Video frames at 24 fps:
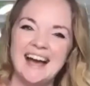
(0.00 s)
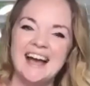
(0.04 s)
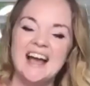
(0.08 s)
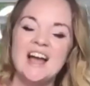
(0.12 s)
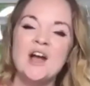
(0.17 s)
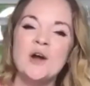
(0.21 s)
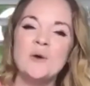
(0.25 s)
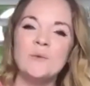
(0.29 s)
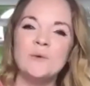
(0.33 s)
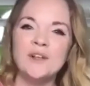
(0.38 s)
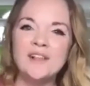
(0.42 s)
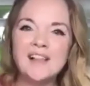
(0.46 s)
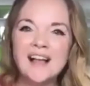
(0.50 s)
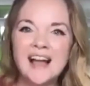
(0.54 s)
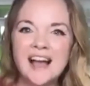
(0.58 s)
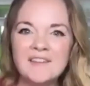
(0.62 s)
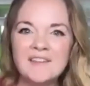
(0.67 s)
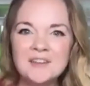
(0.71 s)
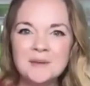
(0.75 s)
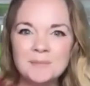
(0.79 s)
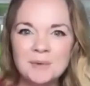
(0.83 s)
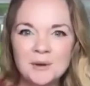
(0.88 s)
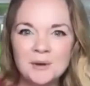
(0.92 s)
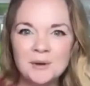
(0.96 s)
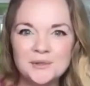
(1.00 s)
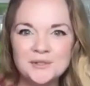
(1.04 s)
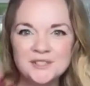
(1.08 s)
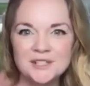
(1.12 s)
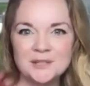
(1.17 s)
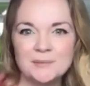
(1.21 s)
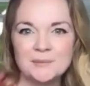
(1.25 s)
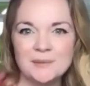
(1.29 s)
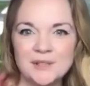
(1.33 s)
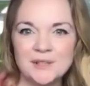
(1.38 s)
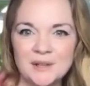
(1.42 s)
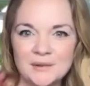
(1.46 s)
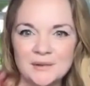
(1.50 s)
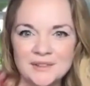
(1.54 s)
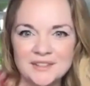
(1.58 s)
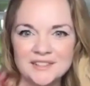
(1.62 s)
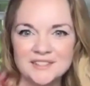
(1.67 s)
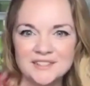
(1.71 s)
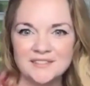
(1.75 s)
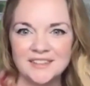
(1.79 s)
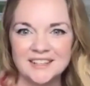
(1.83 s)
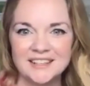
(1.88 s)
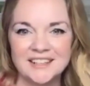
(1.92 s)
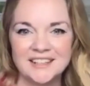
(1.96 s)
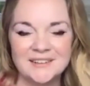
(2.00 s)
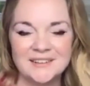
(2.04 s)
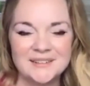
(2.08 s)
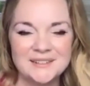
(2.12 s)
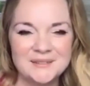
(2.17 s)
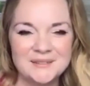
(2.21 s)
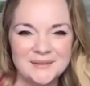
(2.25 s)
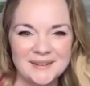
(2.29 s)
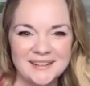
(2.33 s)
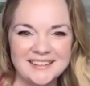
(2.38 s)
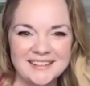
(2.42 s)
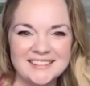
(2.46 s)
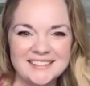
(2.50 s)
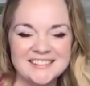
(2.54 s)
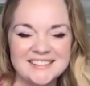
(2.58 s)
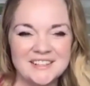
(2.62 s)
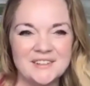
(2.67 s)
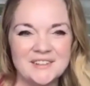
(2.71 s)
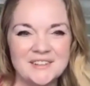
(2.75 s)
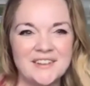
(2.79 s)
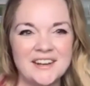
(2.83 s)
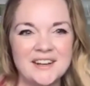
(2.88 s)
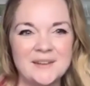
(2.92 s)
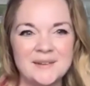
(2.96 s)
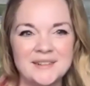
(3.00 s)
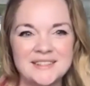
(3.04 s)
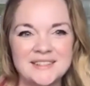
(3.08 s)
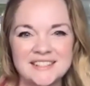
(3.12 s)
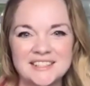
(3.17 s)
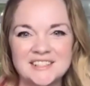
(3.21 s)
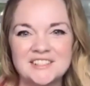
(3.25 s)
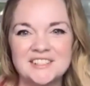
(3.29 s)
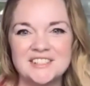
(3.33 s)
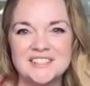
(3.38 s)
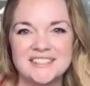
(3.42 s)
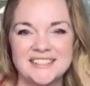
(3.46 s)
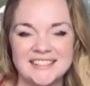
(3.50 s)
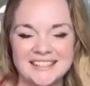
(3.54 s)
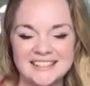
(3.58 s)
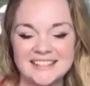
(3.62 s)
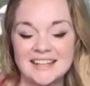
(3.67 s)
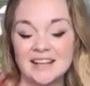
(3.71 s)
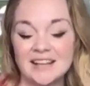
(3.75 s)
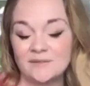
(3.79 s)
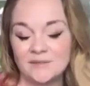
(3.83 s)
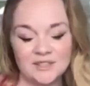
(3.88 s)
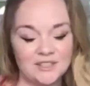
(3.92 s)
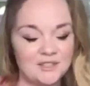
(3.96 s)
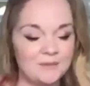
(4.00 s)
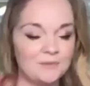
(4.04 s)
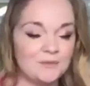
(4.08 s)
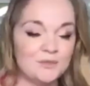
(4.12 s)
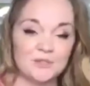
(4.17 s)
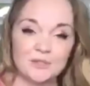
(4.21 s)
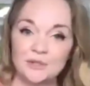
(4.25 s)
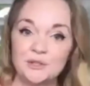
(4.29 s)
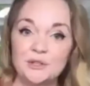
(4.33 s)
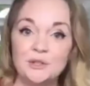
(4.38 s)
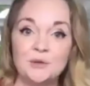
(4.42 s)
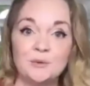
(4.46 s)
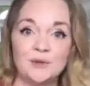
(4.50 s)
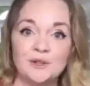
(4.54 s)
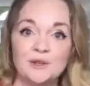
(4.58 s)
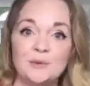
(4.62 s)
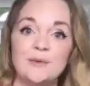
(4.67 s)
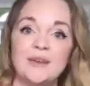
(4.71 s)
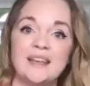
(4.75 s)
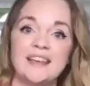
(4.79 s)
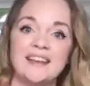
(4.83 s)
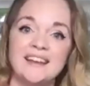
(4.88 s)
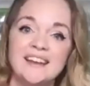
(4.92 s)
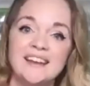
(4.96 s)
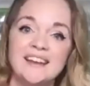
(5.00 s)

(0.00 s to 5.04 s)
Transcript: We'll have it posted below this video as well. So if anyone's interested, which I'm sure you will be,